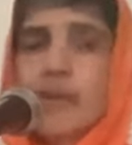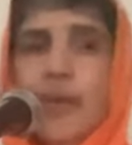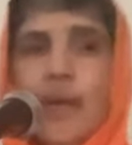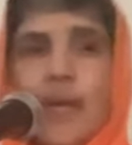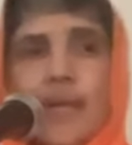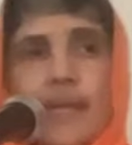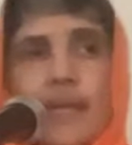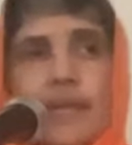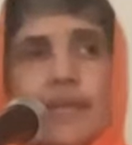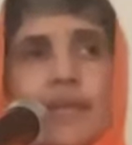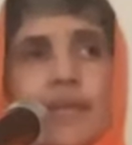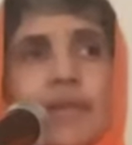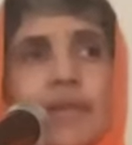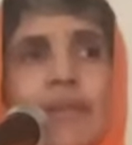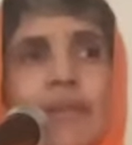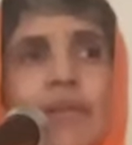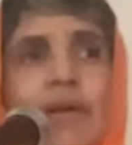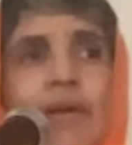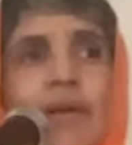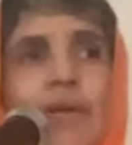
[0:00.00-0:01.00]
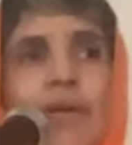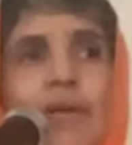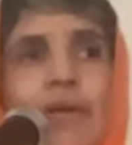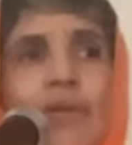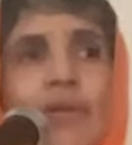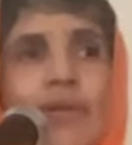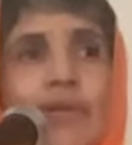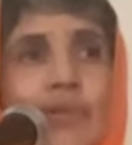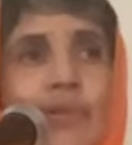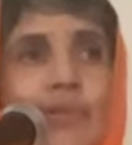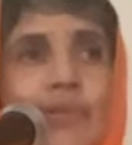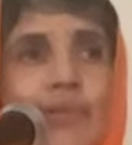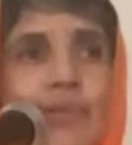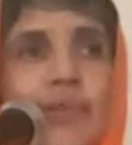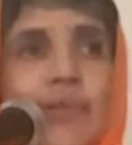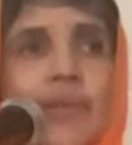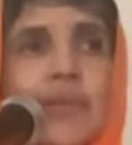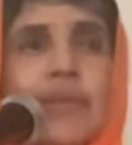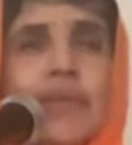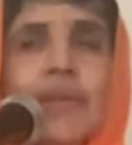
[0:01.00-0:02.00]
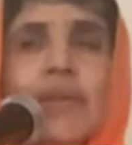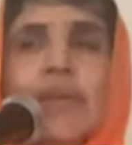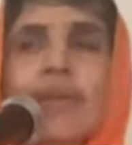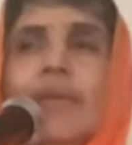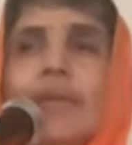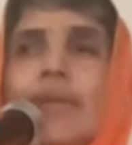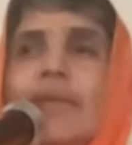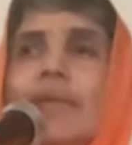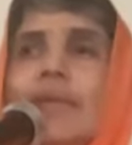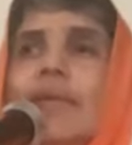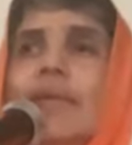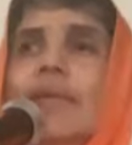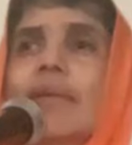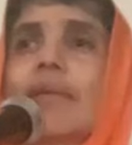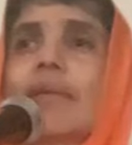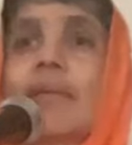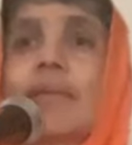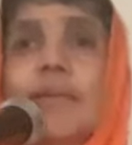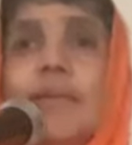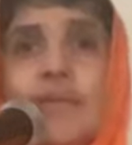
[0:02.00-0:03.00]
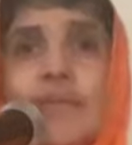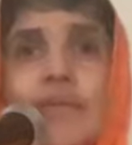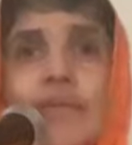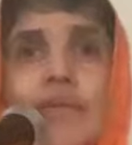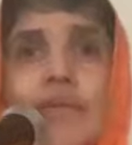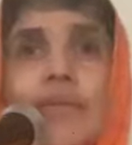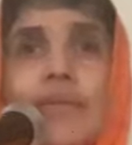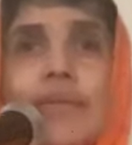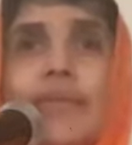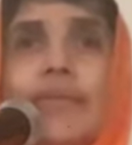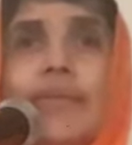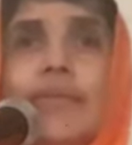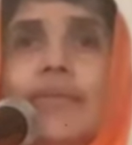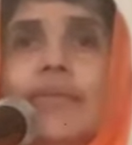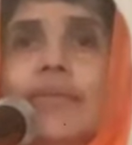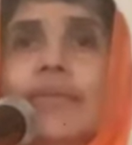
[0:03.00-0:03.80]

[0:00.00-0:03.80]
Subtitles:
why is this not known to me? It is known to you.